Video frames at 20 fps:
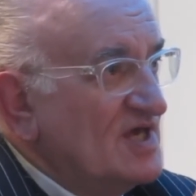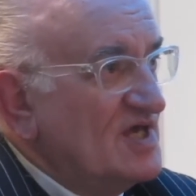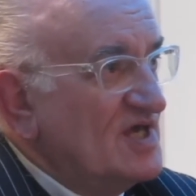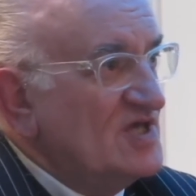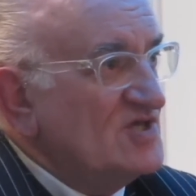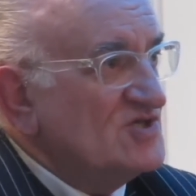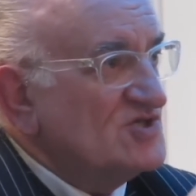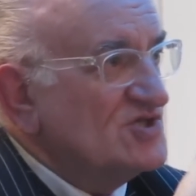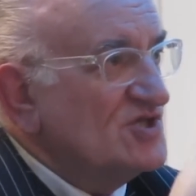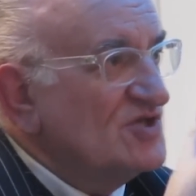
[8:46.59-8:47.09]

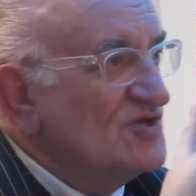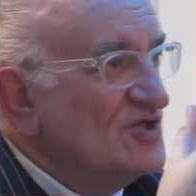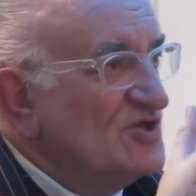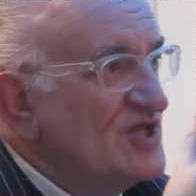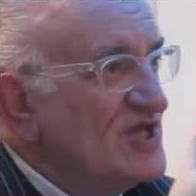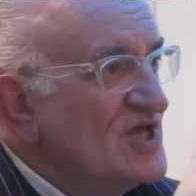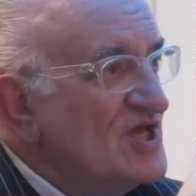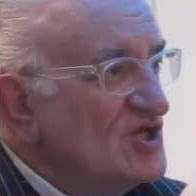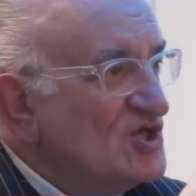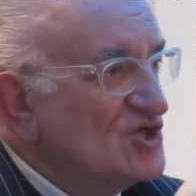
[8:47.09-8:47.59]
Is the
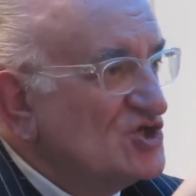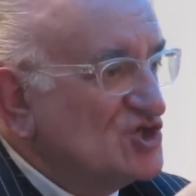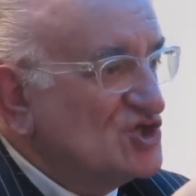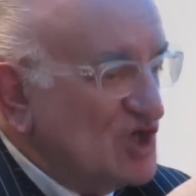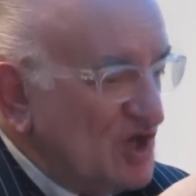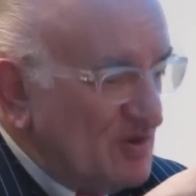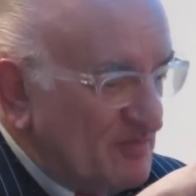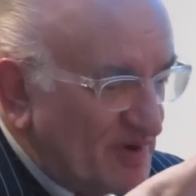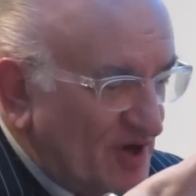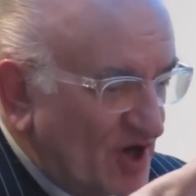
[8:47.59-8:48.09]

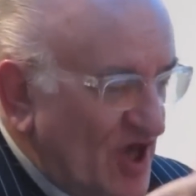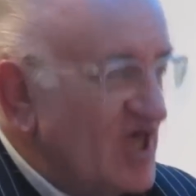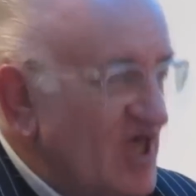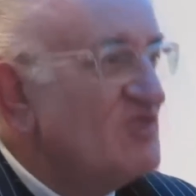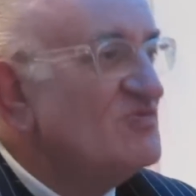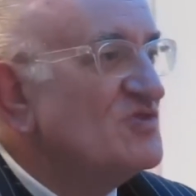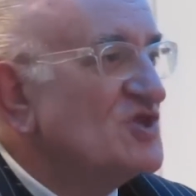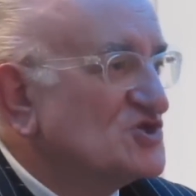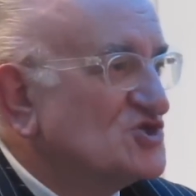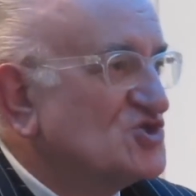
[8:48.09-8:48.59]
leadership
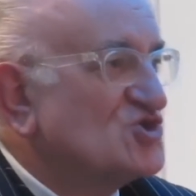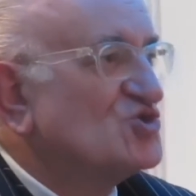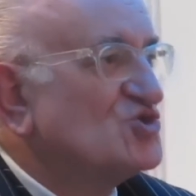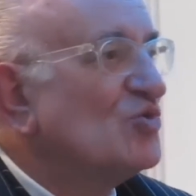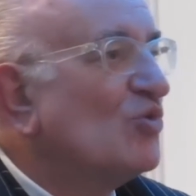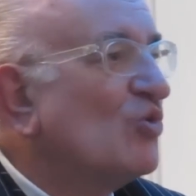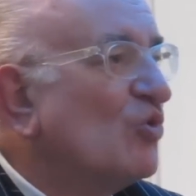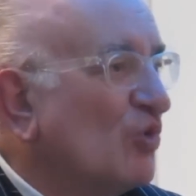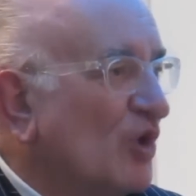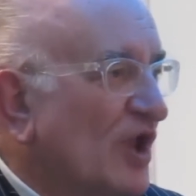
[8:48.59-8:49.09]
in the
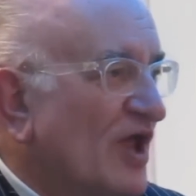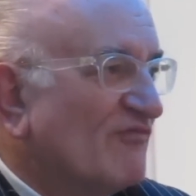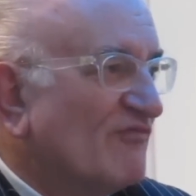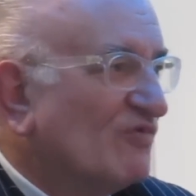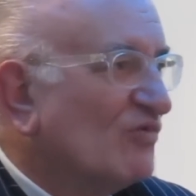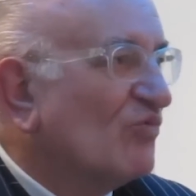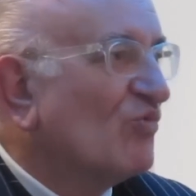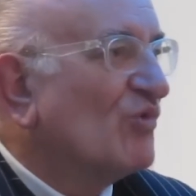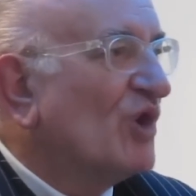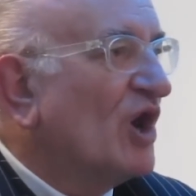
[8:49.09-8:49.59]
store
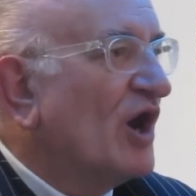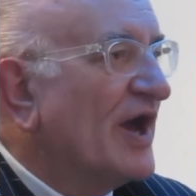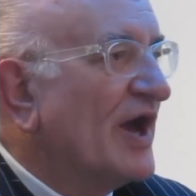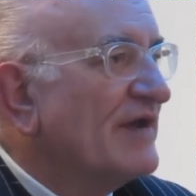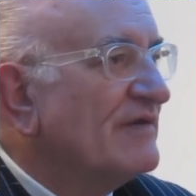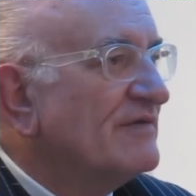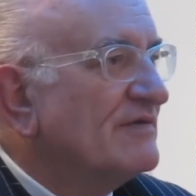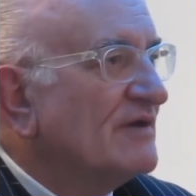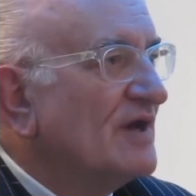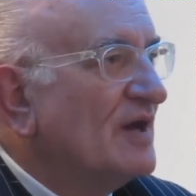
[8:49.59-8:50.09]
level
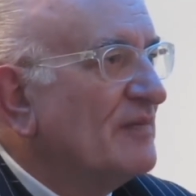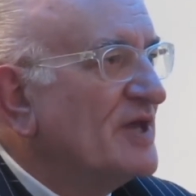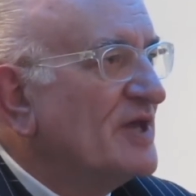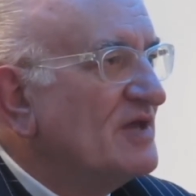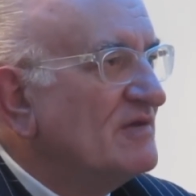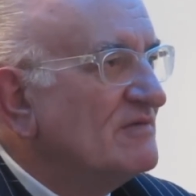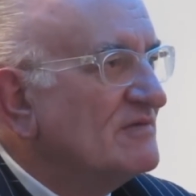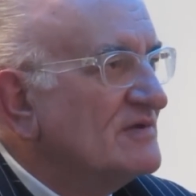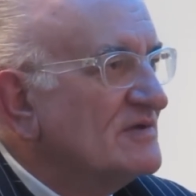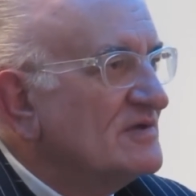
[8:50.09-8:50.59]
right? I
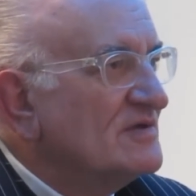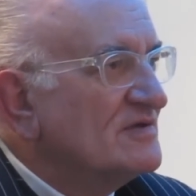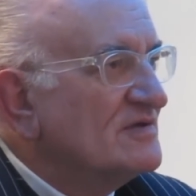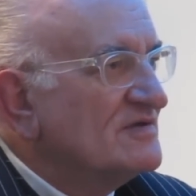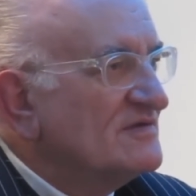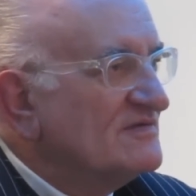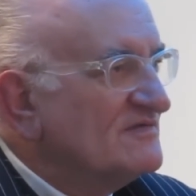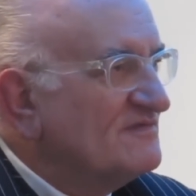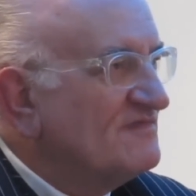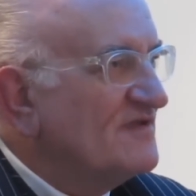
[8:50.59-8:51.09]
mean,
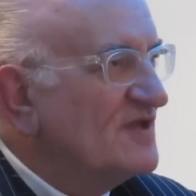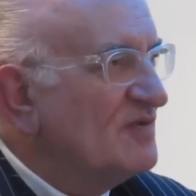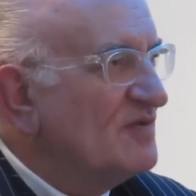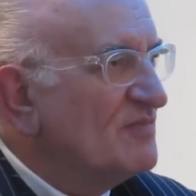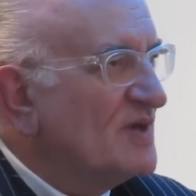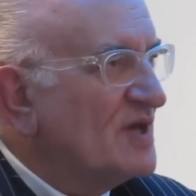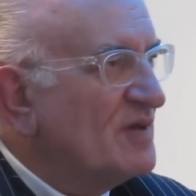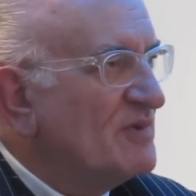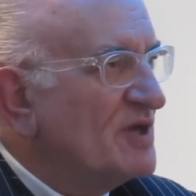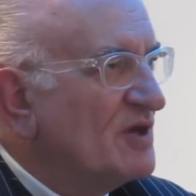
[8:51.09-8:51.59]

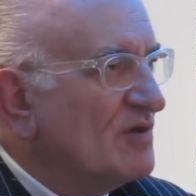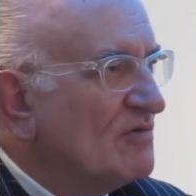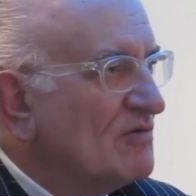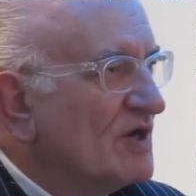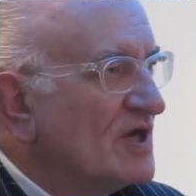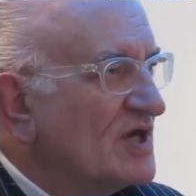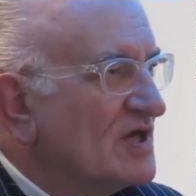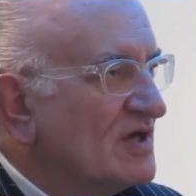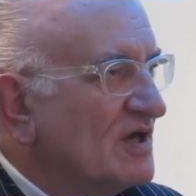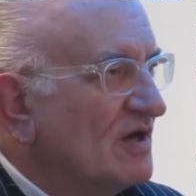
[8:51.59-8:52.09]
Philip may be a
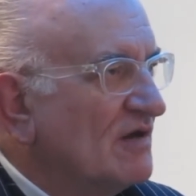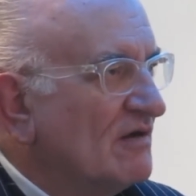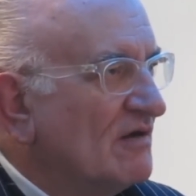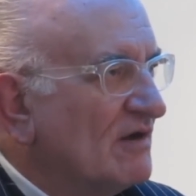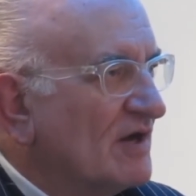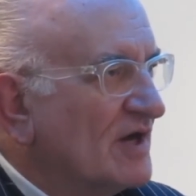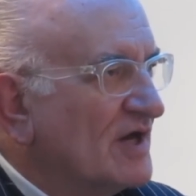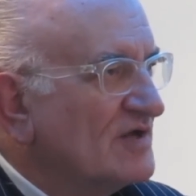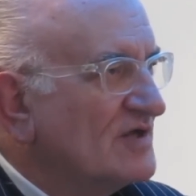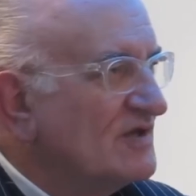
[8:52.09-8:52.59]
great
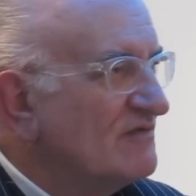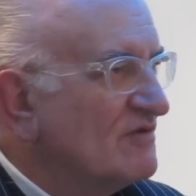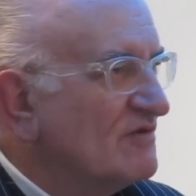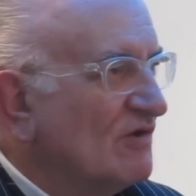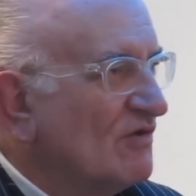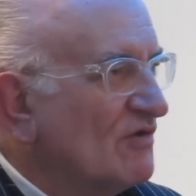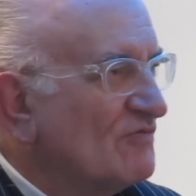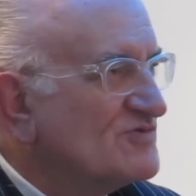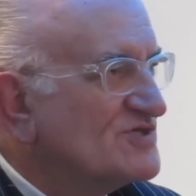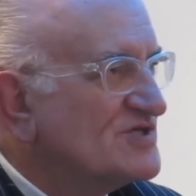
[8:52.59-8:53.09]
guy and you've
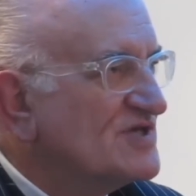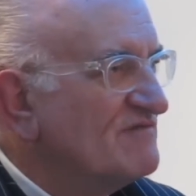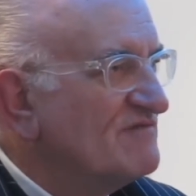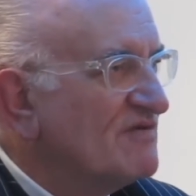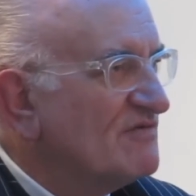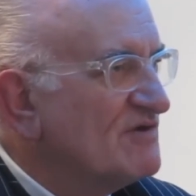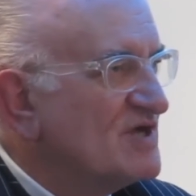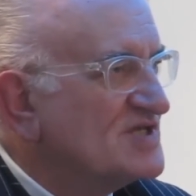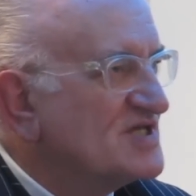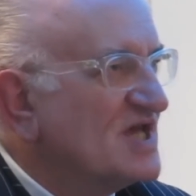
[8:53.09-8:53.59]
got obviously
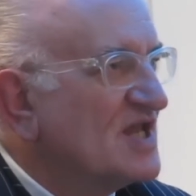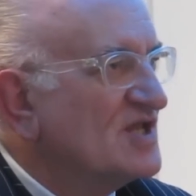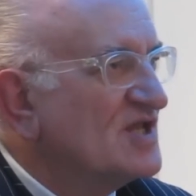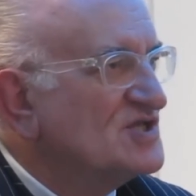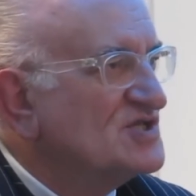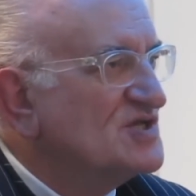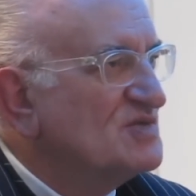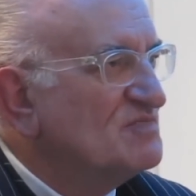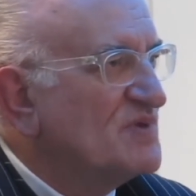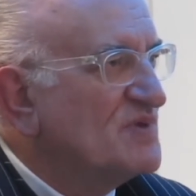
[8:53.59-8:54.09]
very
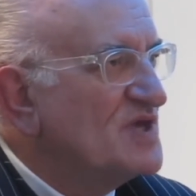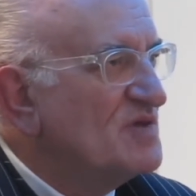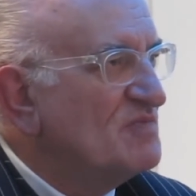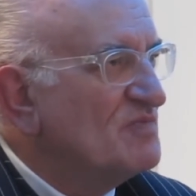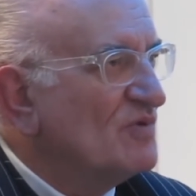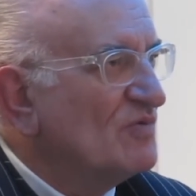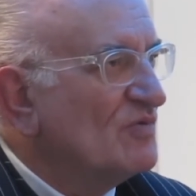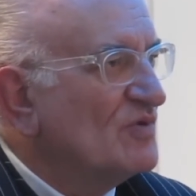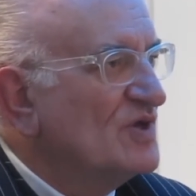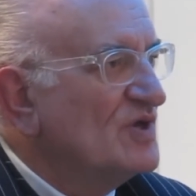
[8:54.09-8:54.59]
talented
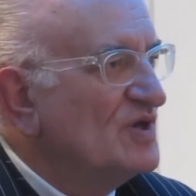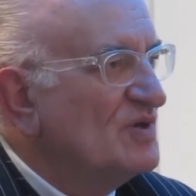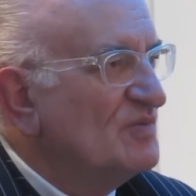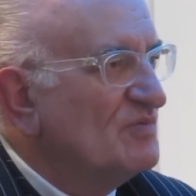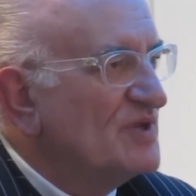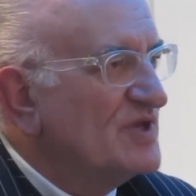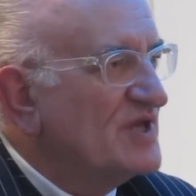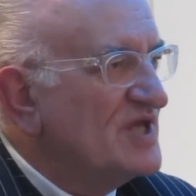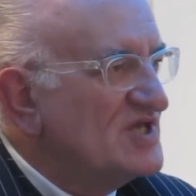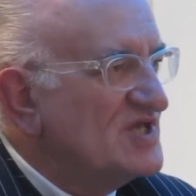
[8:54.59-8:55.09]
people,
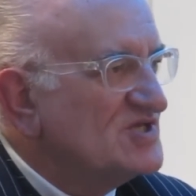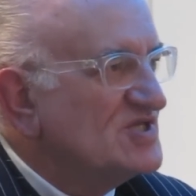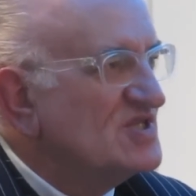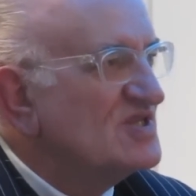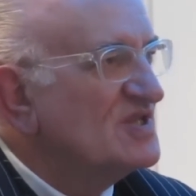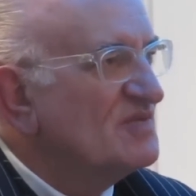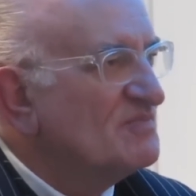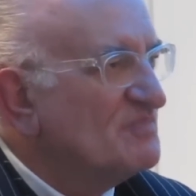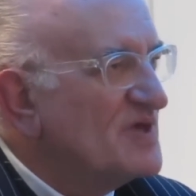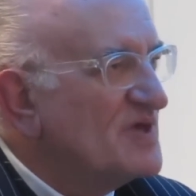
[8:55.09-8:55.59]
but
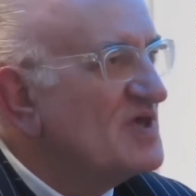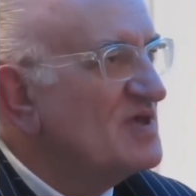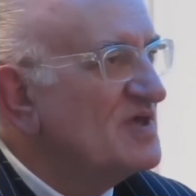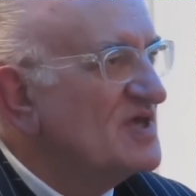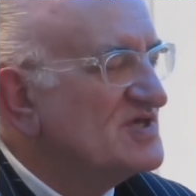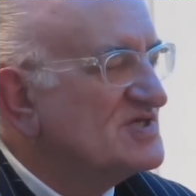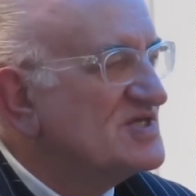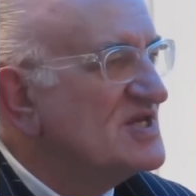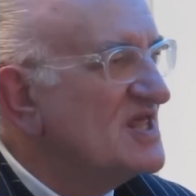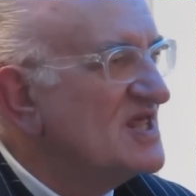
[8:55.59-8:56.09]
isn't
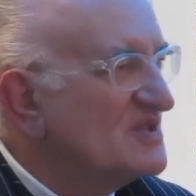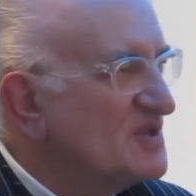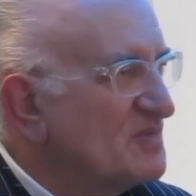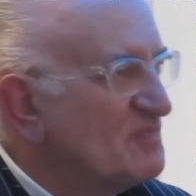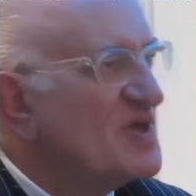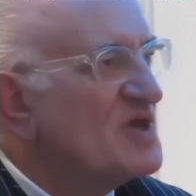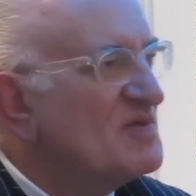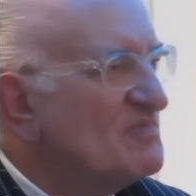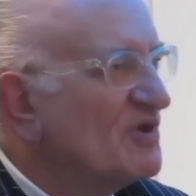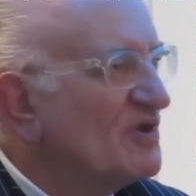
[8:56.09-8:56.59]
it the
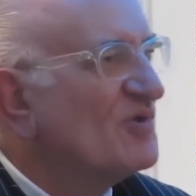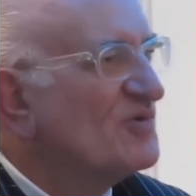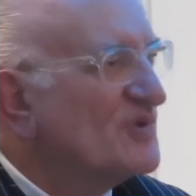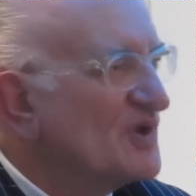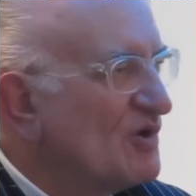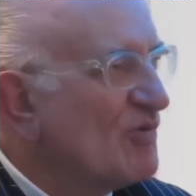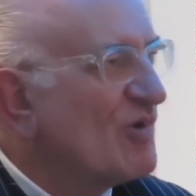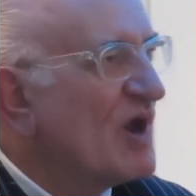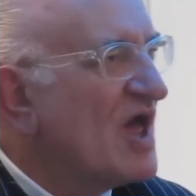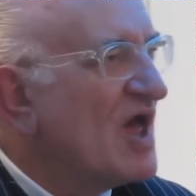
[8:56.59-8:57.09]
people on the
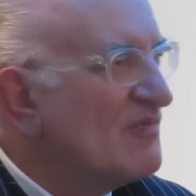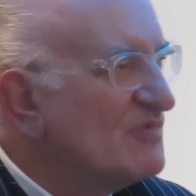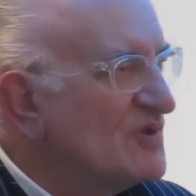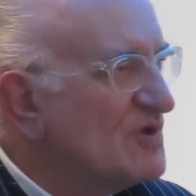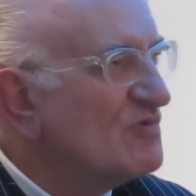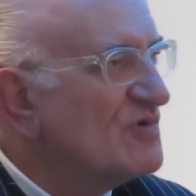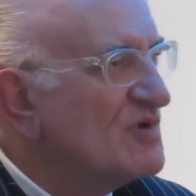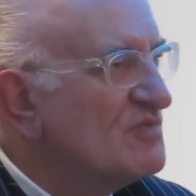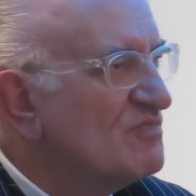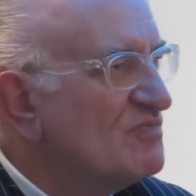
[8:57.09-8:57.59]
ground
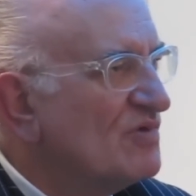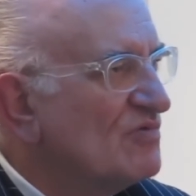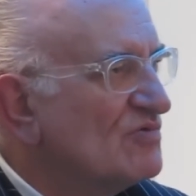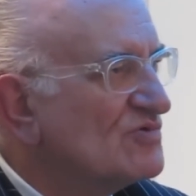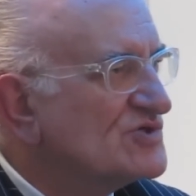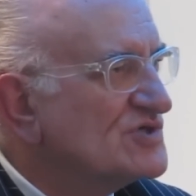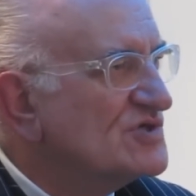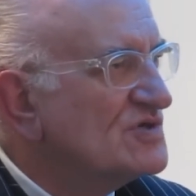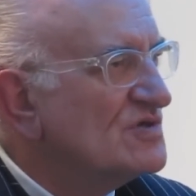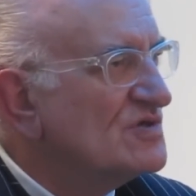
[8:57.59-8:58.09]
that are
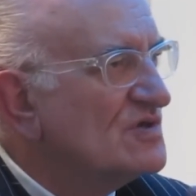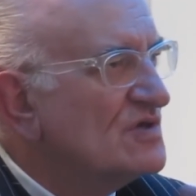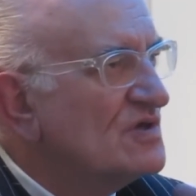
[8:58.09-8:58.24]
important?